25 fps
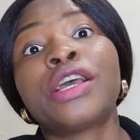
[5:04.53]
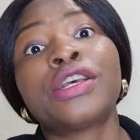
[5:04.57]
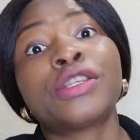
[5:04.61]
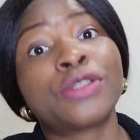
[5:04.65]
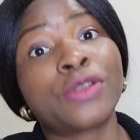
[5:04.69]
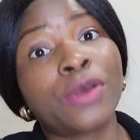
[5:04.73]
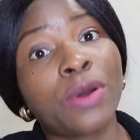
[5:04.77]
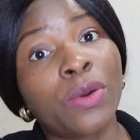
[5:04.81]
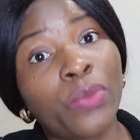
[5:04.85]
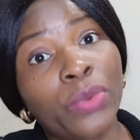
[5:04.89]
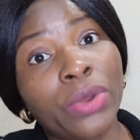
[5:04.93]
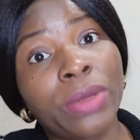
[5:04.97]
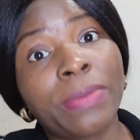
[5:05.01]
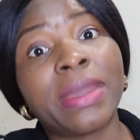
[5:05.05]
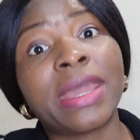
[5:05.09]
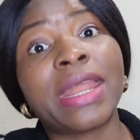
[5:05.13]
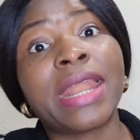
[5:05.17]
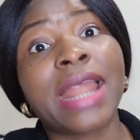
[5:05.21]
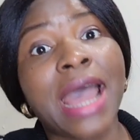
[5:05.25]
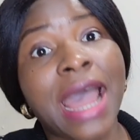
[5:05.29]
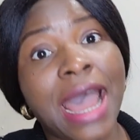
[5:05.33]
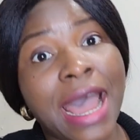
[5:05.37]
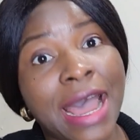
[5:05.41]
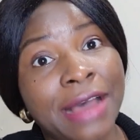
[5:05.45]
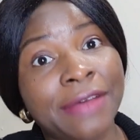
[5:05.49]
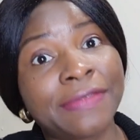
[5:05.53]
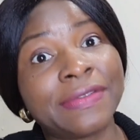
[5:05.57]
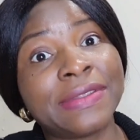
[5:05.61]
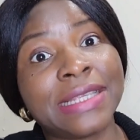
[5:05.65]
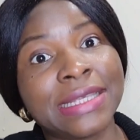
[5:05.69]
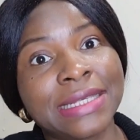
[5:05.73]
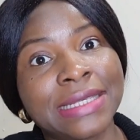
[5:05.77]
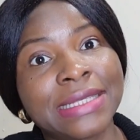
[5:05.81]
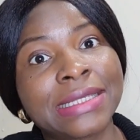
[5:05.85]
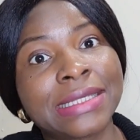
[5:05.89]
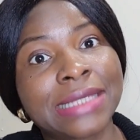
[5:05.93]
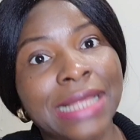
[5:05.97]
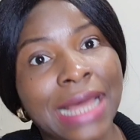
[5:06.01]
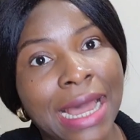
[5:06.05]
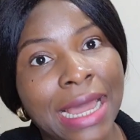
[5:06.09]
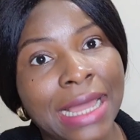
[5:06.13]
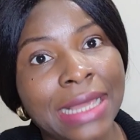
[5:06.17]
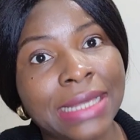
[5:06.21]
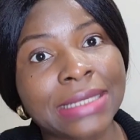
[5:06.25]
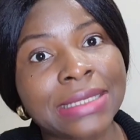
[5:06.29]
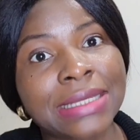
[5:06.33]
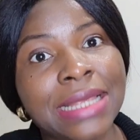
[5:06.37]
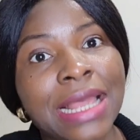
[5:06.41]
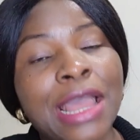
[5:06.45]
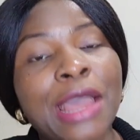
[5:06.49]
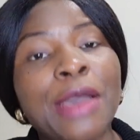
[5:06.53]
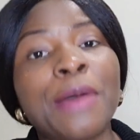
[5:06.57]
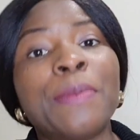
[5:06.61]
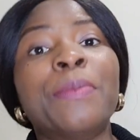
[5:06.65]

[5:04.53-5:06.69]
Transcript: Some women have these signs,